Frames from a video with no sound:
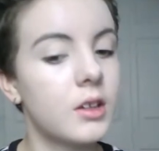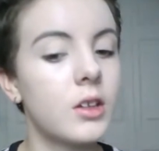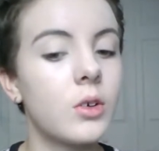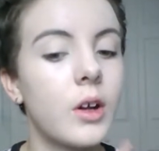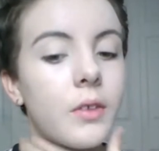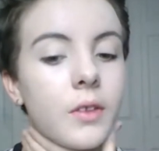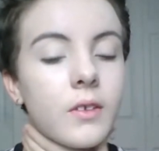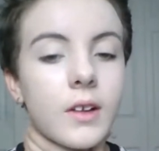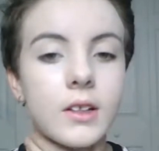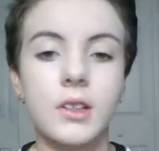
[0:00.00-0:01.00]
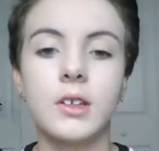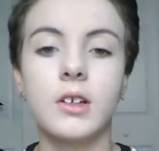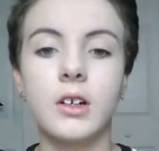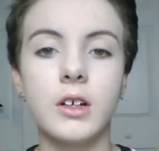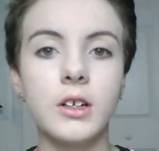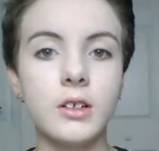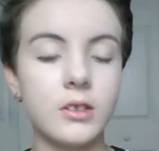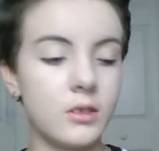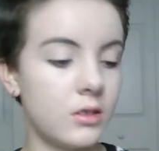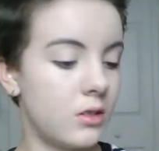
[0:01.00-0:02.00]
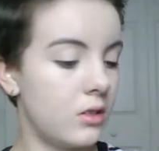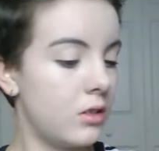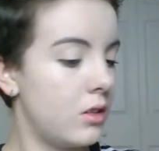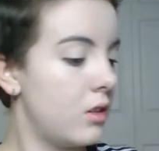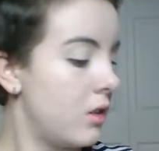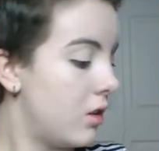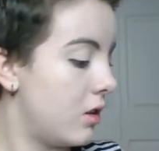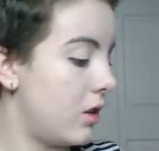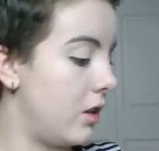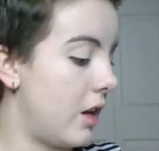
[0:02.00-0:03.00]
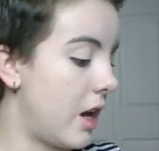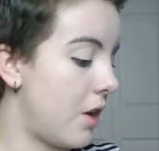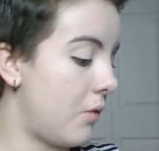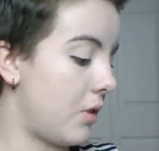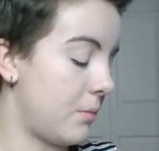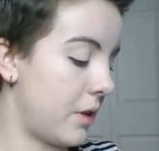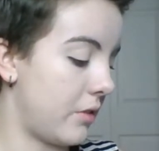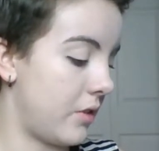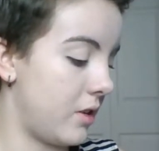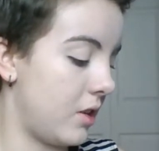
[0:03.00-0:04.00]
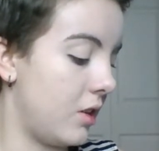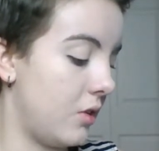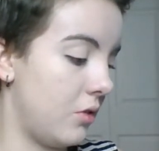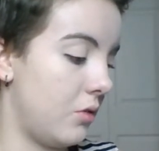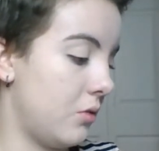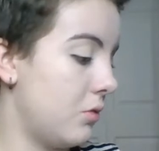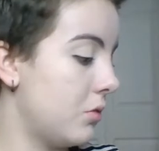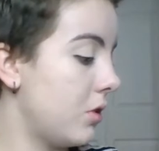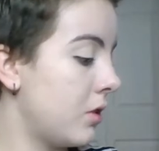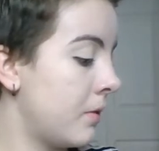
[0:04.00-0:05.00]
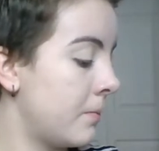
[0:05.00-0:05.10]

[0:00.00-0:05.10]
So I think that's good. Now what am I going to do?